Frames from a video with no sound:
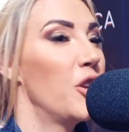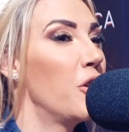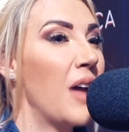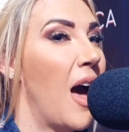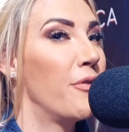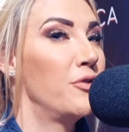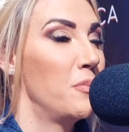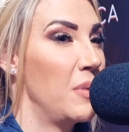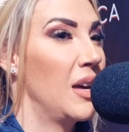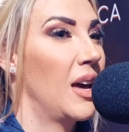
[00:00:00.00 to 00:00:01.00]
don't have to
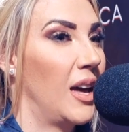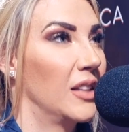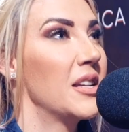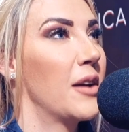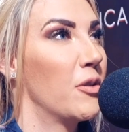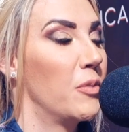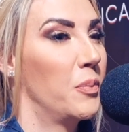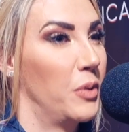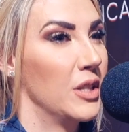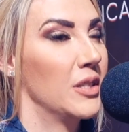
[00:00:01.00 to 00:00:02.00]
be a
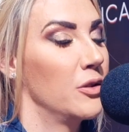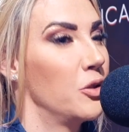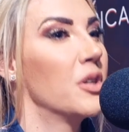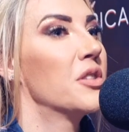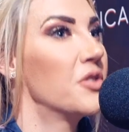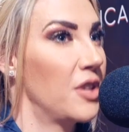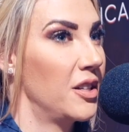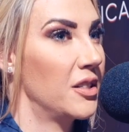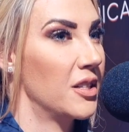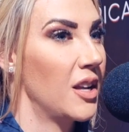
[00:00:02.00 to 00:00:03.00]
terrible person to assert.